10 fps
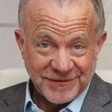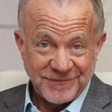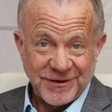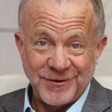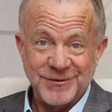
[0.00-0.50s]

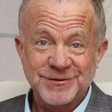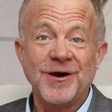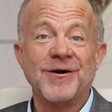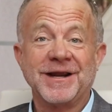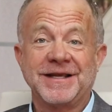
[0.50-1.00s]
of those
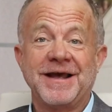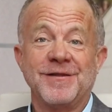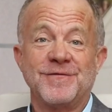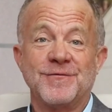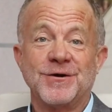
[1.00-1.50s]
are in
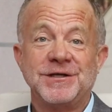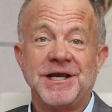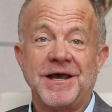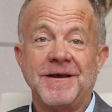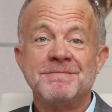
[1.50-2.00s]

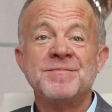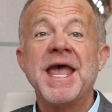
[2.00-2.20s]
California,